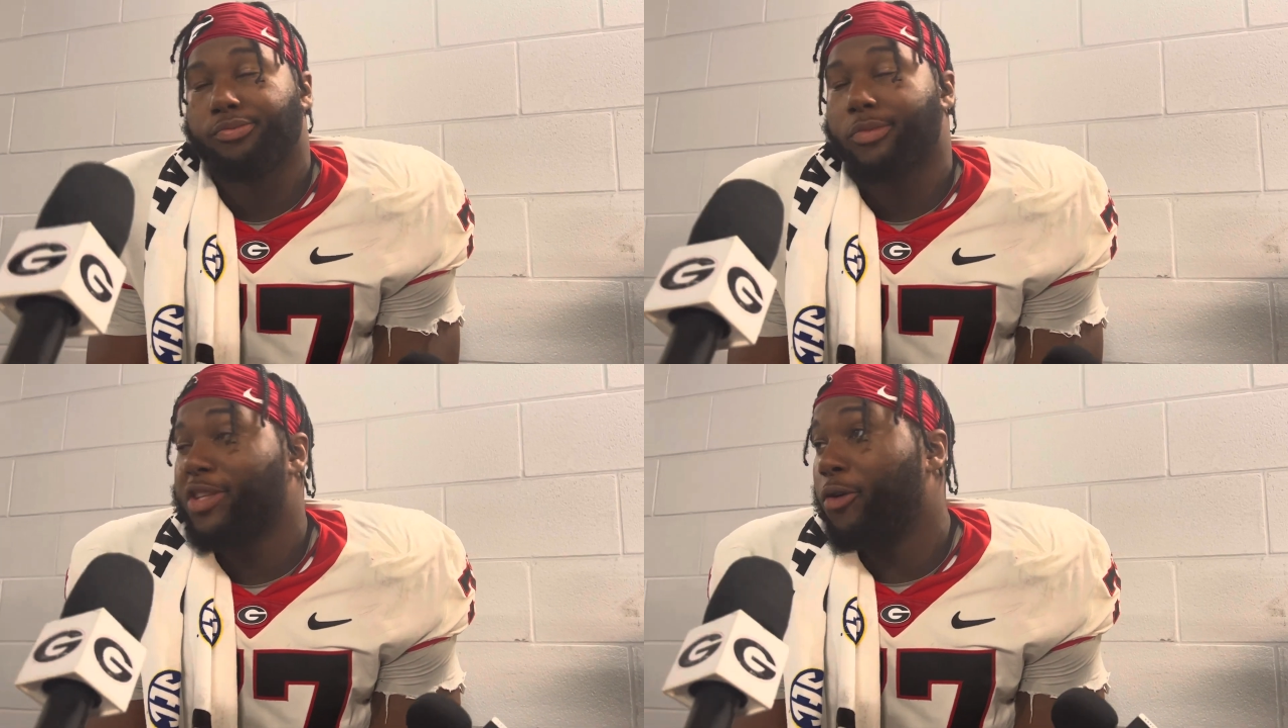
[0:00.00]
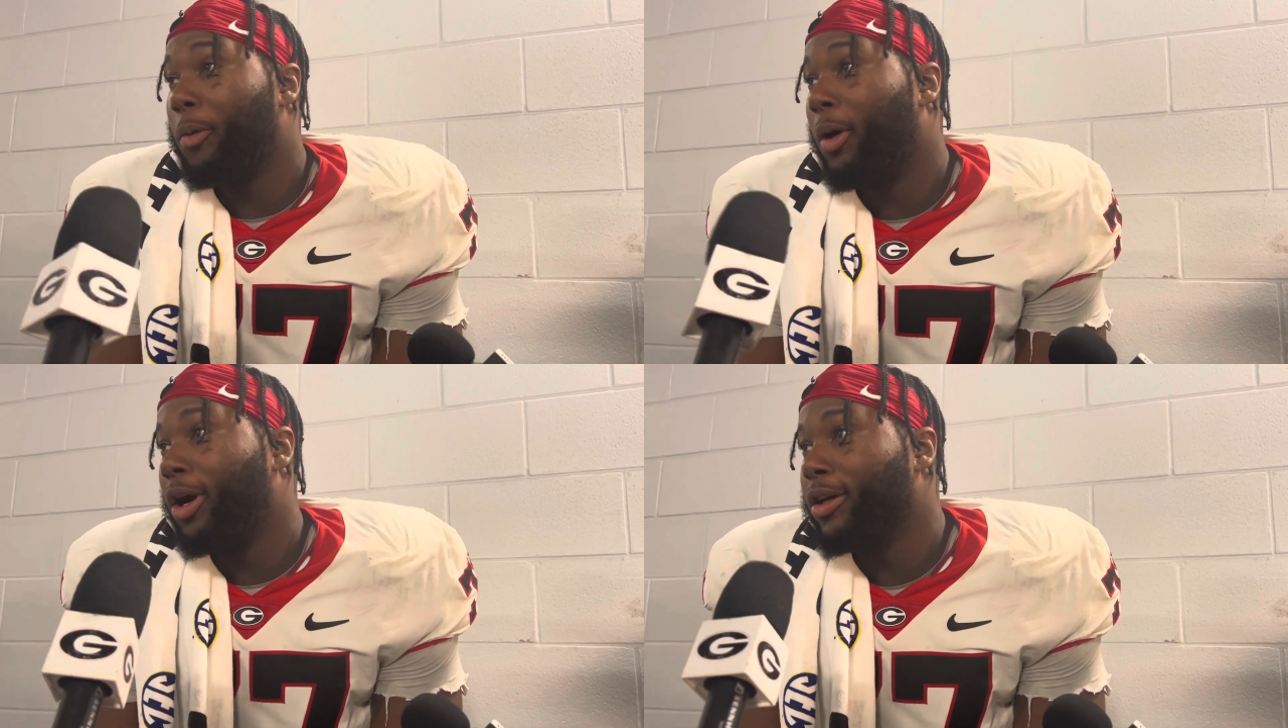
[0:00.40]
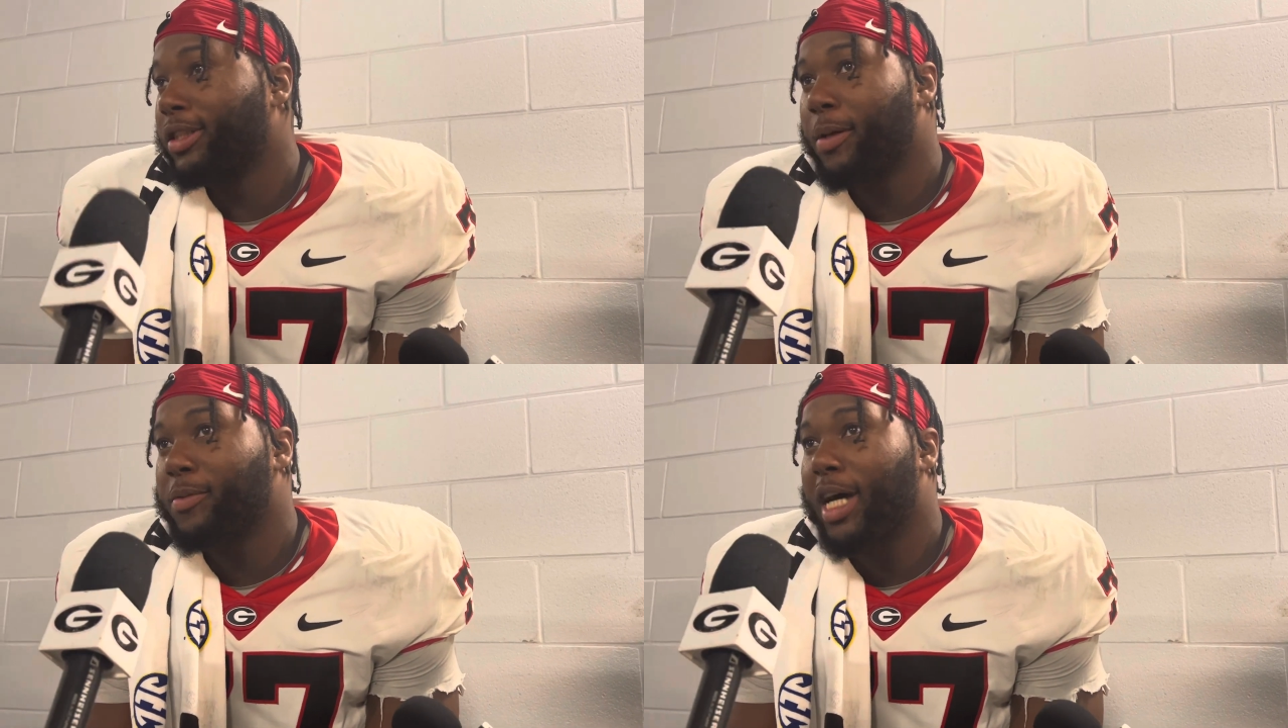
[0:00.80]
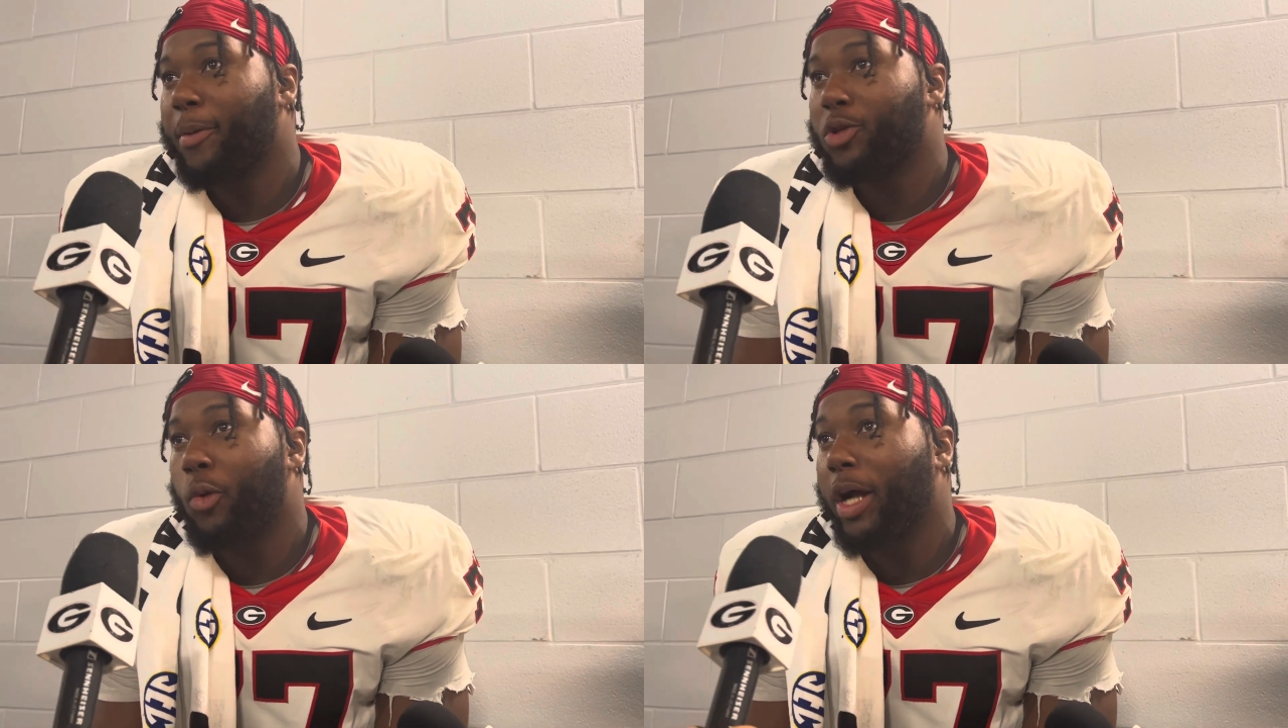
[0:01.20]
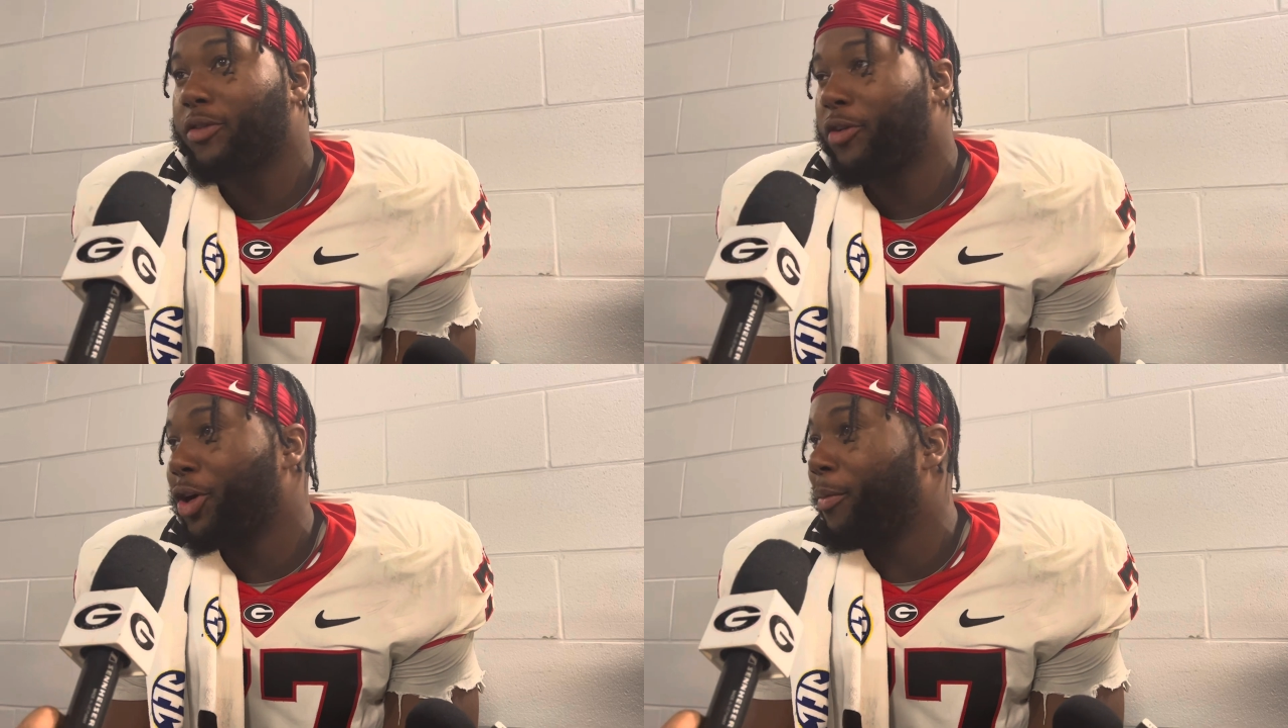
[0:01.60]
It's football. Sometimes you watch
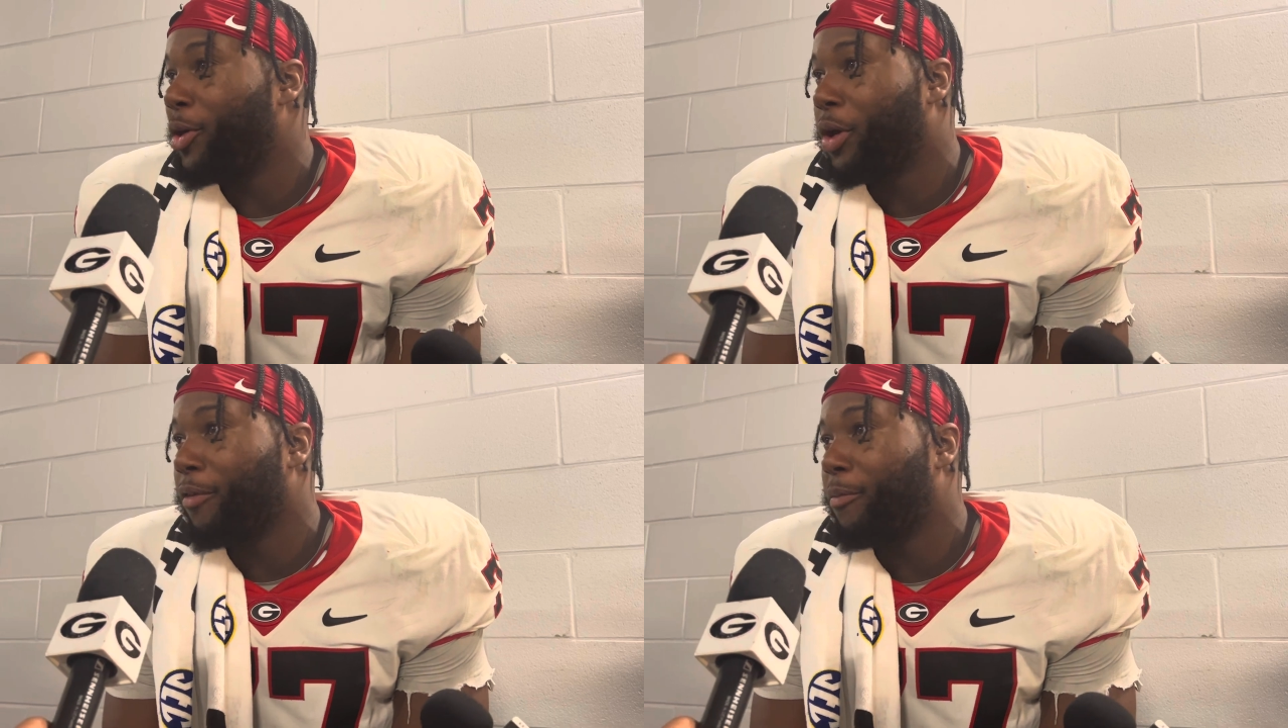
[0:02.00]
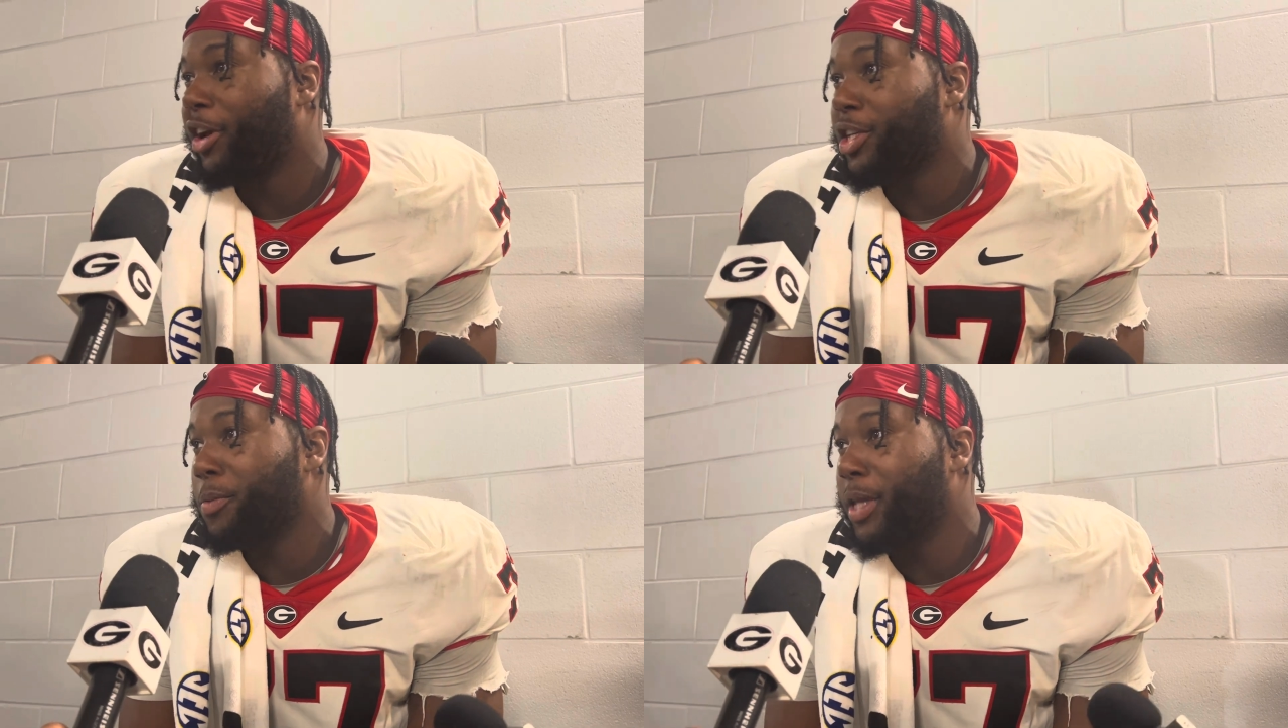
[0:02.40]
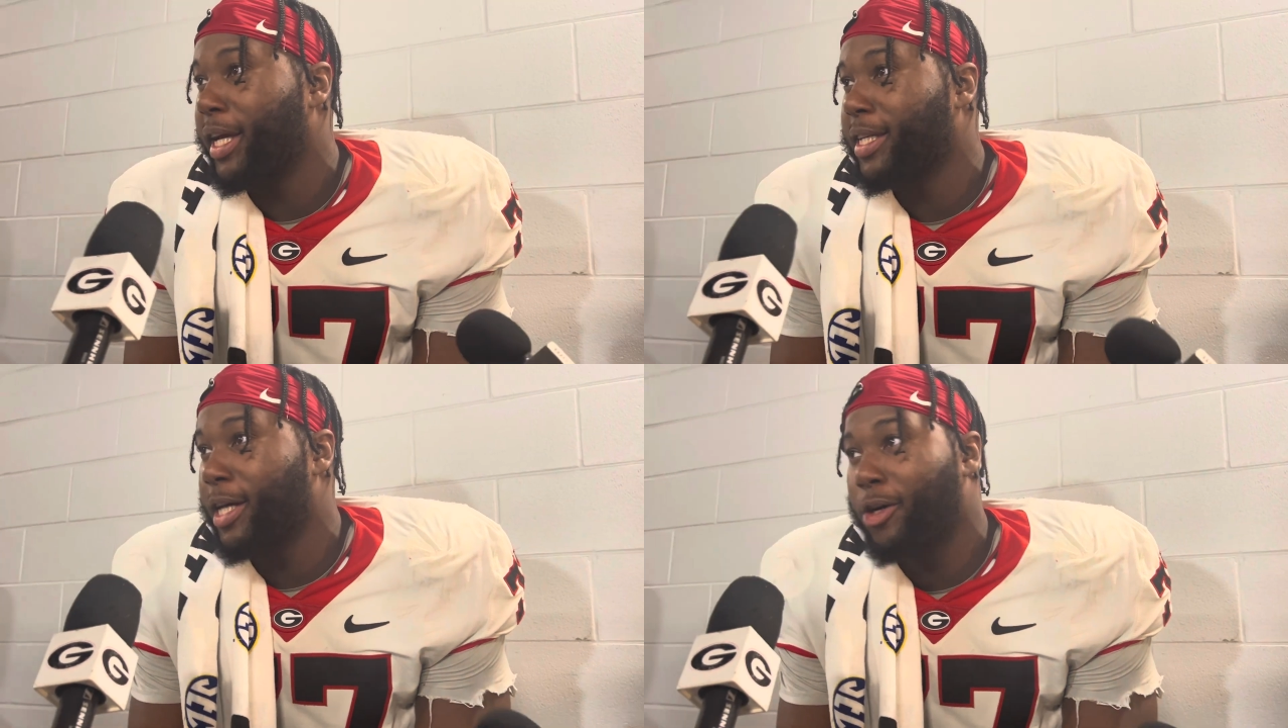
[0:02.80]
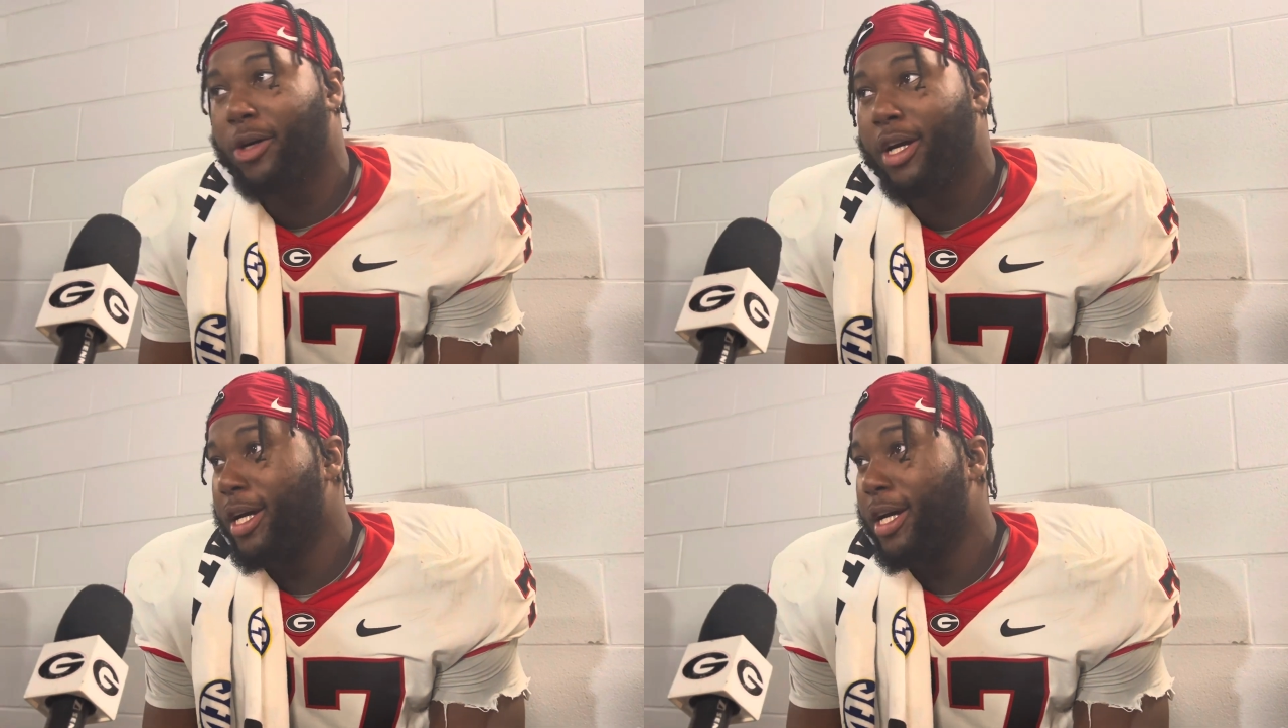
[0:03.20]
film and you can figure some things out.